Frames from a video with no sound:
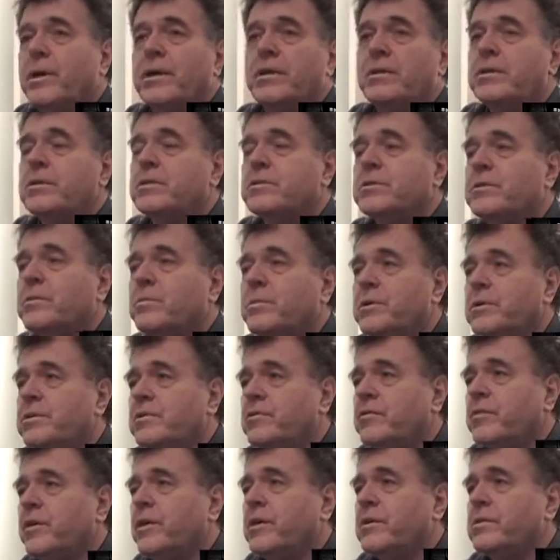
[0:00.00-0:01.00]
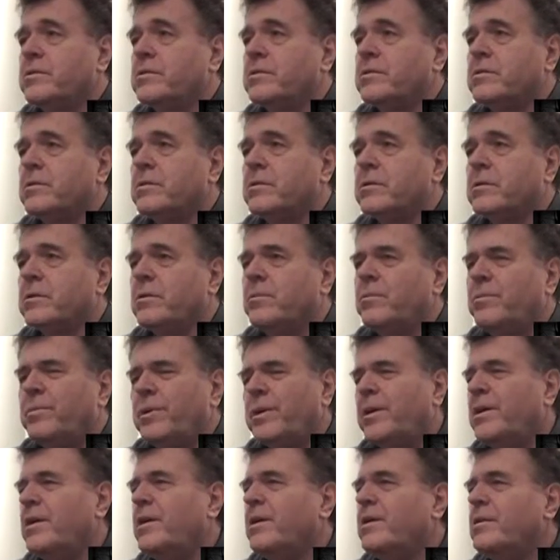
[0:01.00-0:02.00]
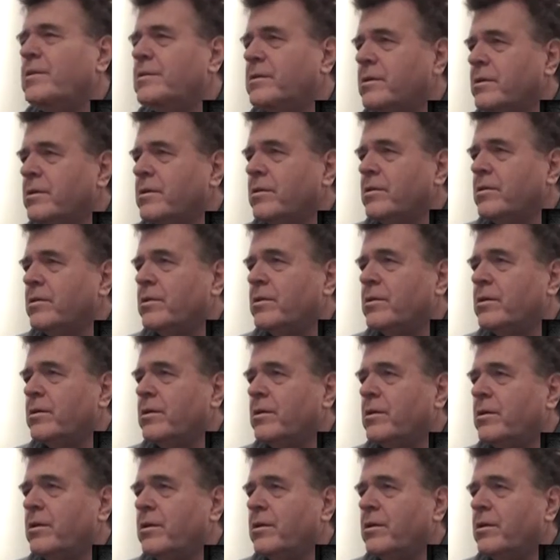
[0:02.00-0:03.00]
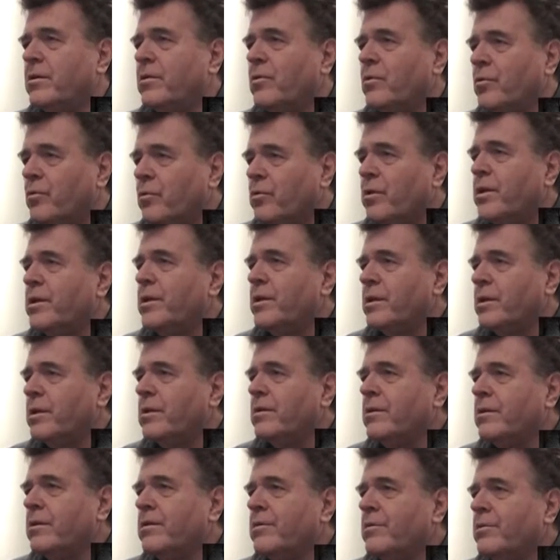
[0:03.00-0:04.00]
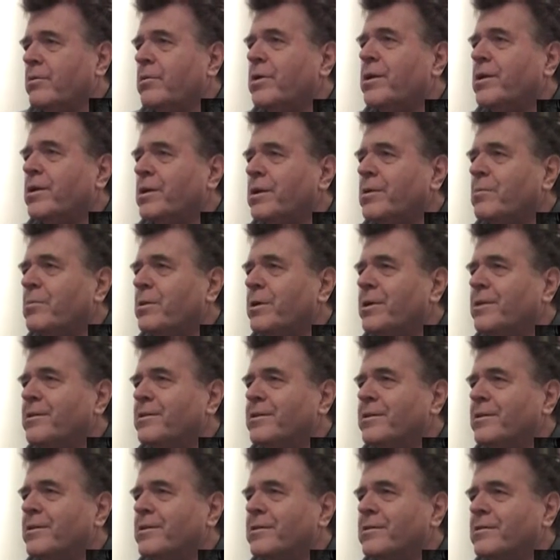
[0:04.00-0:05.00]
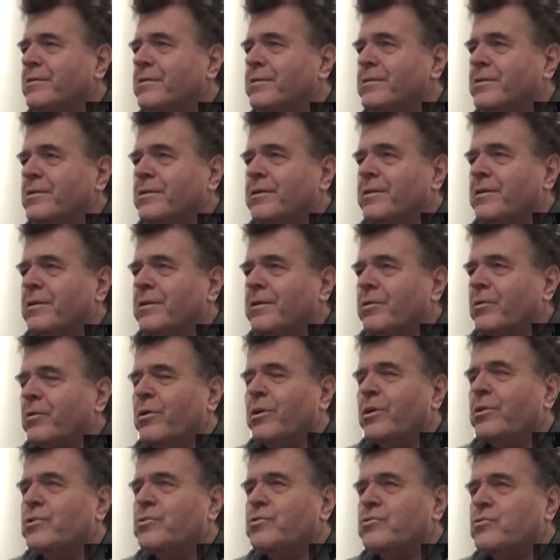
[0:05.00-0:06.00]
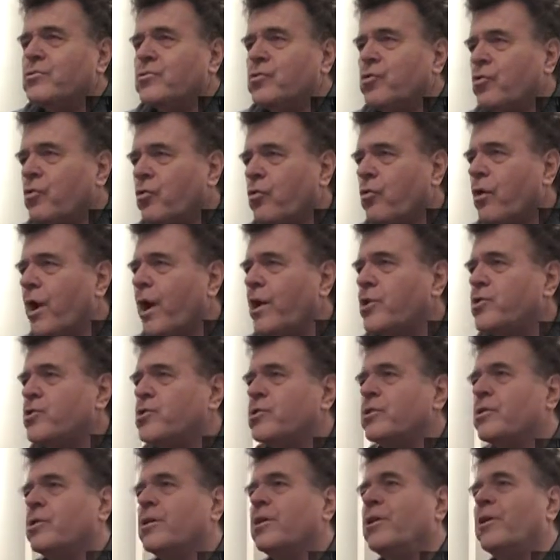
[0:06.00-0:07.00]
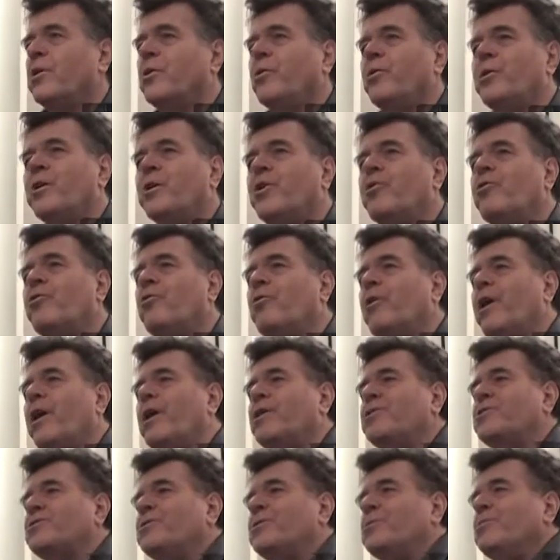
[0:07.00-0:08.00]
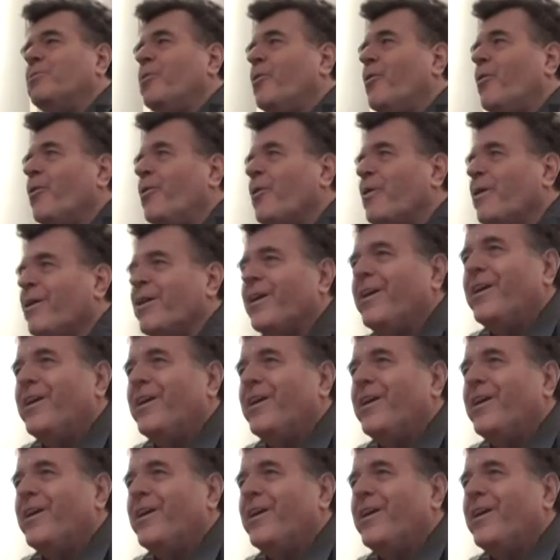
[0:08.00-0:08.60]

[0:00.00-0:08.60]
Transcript: Painting somebody's face. Big deal. Really, really big deal. What a crashing bore.